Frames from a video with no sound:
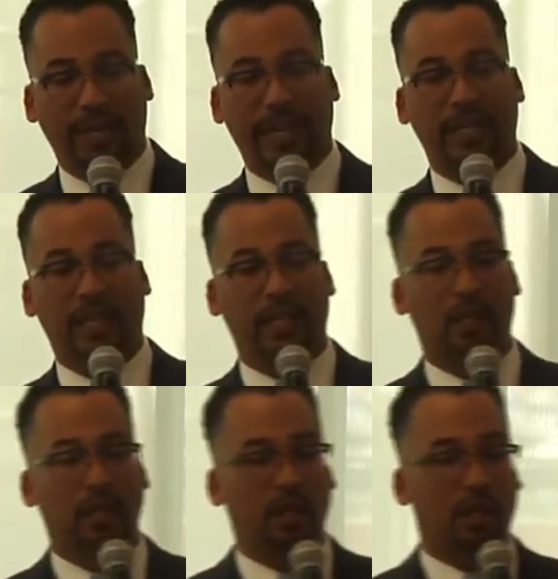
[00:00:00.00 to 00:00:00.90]
And
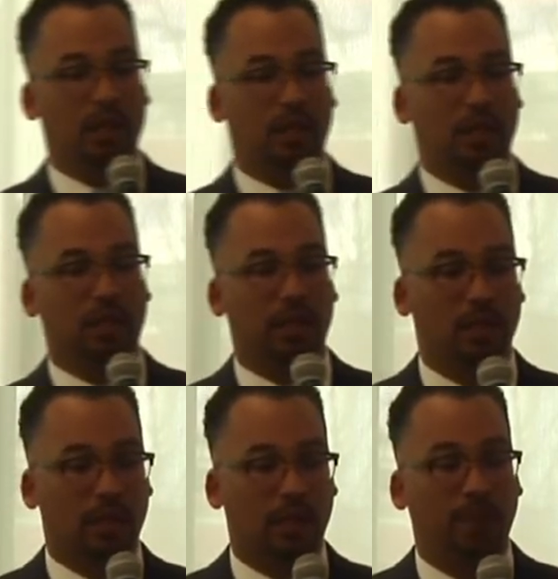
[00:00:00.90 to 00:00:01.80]
then the
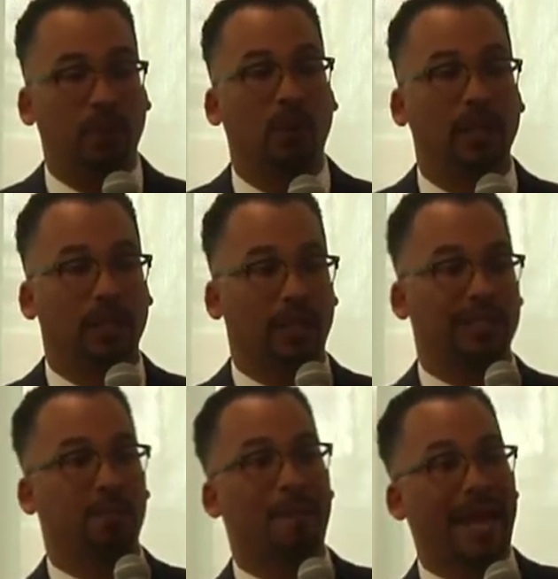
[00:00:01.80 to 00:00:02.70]
employer
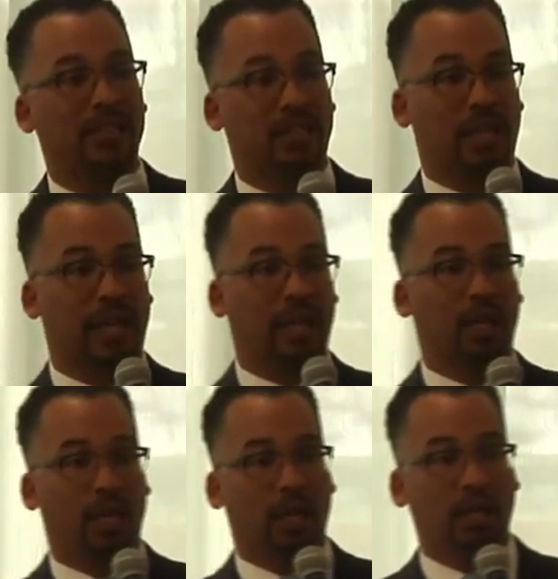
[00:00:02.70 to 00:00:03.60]
is matching that
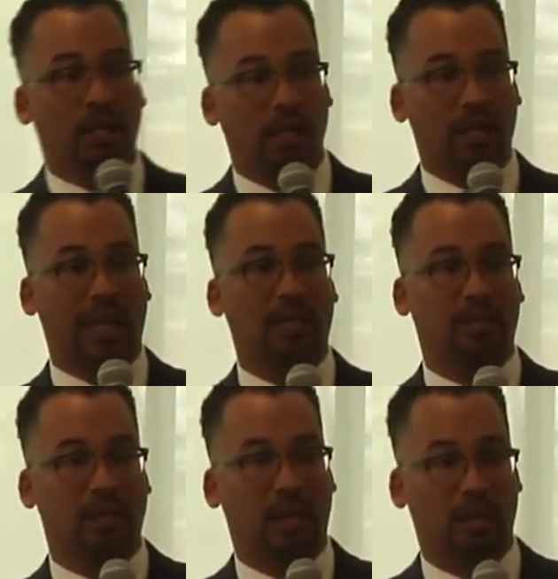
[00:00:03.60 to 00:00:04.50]
another
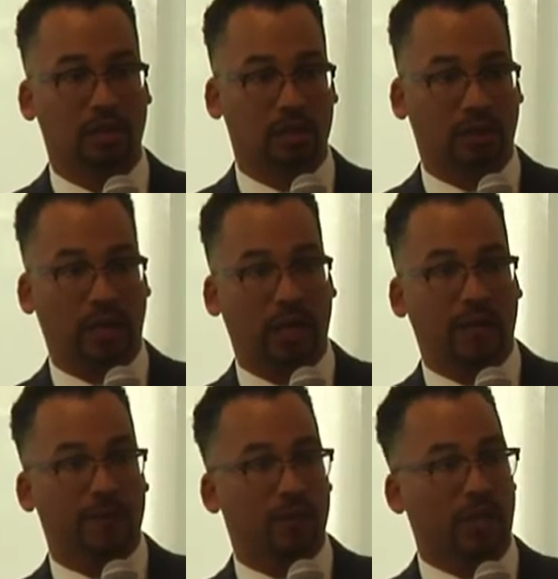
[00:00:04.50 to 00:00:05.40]
$1,000, right?
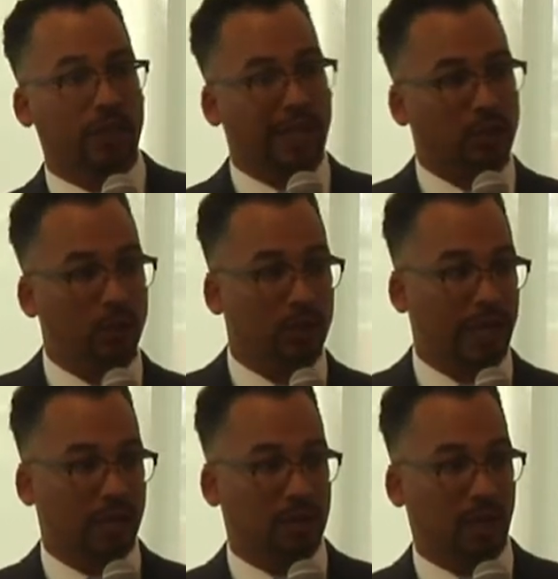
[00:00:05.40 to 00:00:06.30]
So now you got
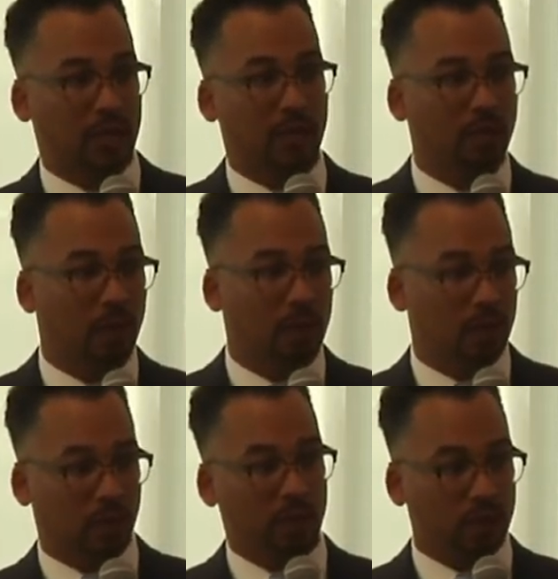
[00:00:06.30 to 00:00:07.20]
$2,000 a
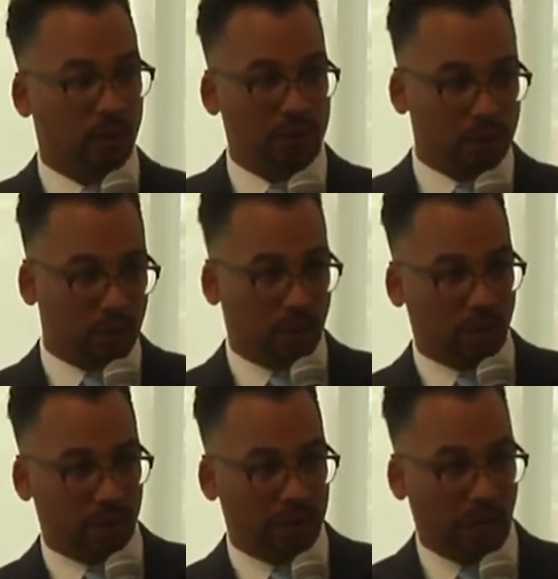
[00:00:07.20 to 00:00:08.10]
month going towards your
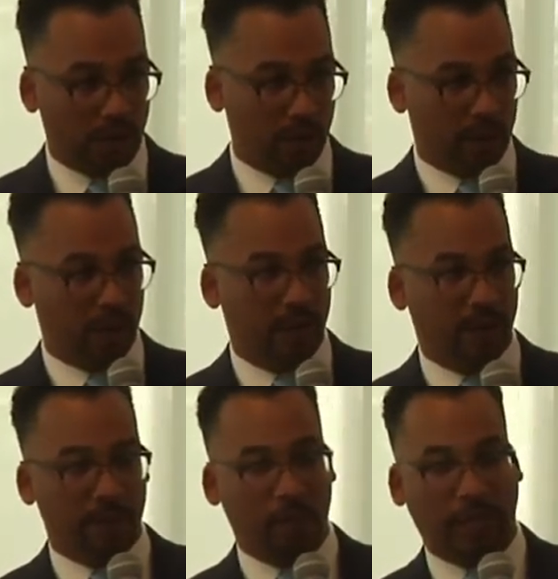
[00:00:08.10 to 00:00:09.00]
quote retirement,
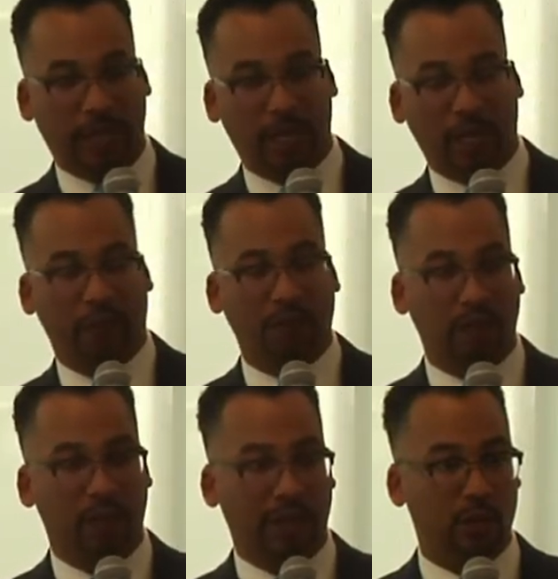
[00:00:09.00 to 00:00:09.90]
and every
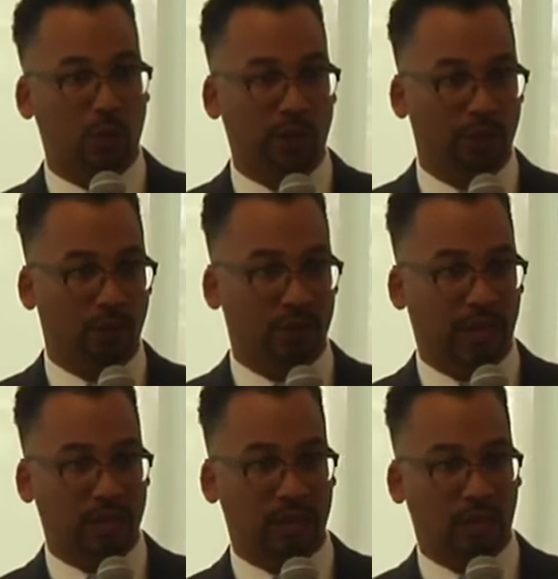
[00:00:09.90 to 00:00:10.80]
year that's
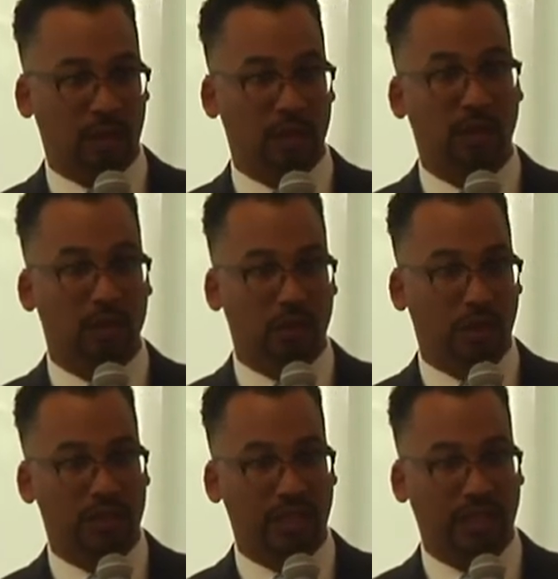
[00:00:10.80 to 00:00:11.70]
$24,000. So
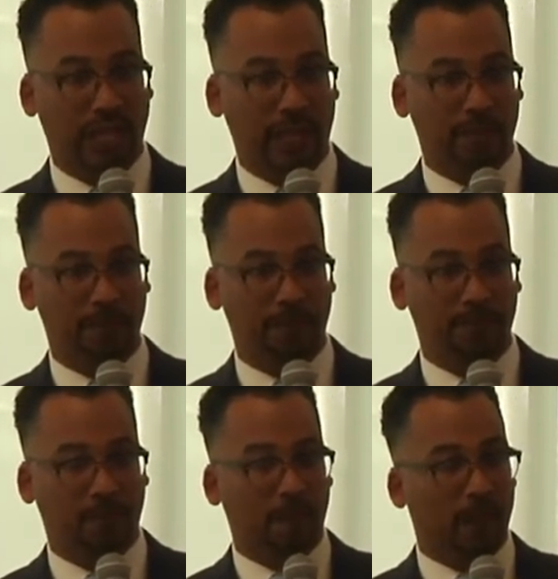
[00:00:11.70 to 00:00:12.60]
here's the game.
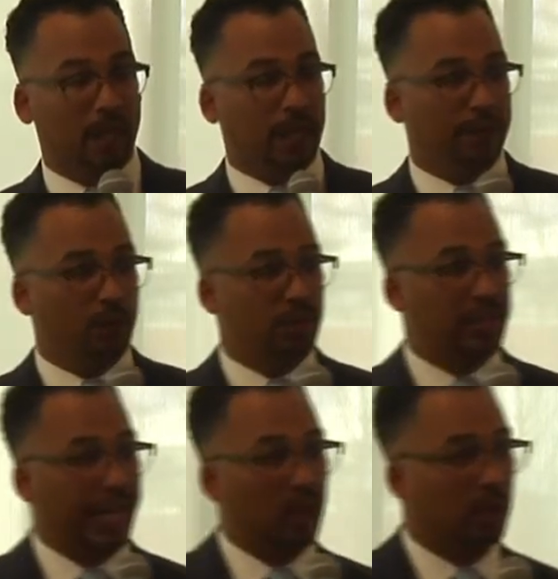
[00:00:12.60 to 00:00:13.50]
If you
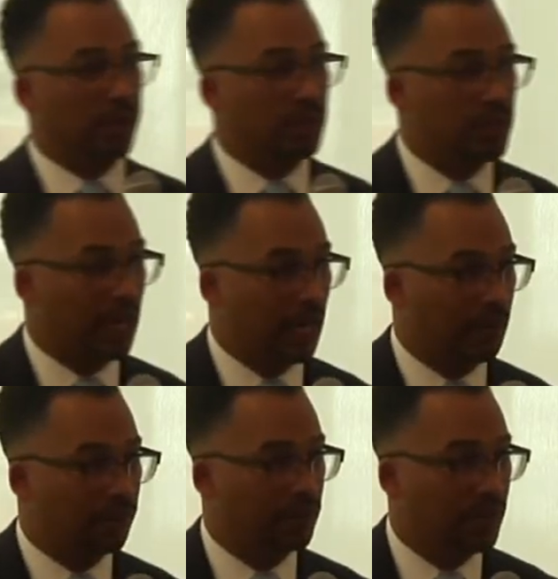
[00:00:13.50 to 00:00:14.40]
stay on the
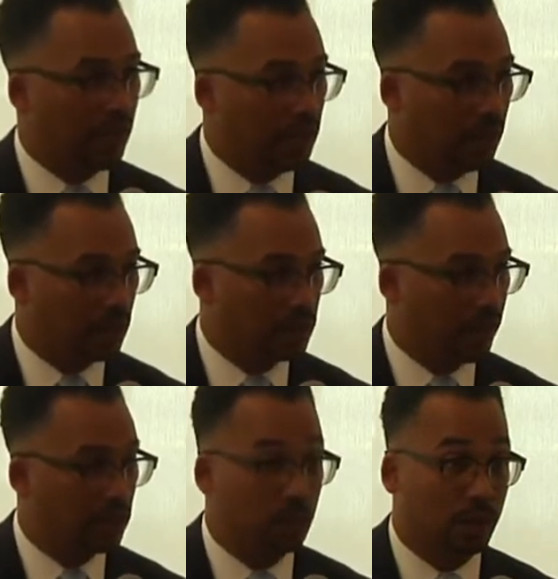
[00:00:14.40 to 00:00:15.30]
job for 10 years,
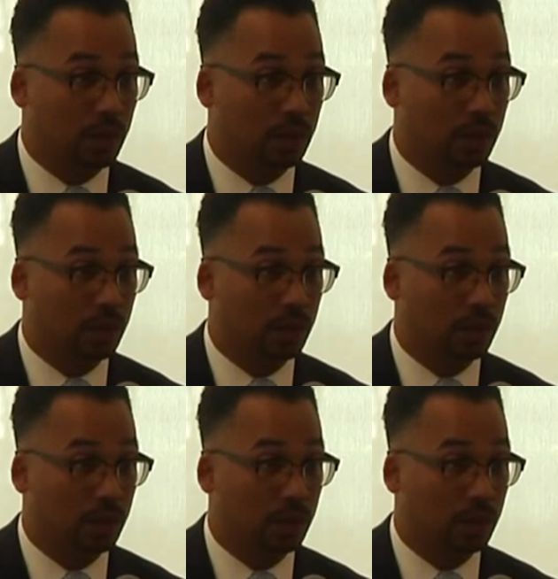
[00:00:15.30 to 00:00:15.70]
guess what?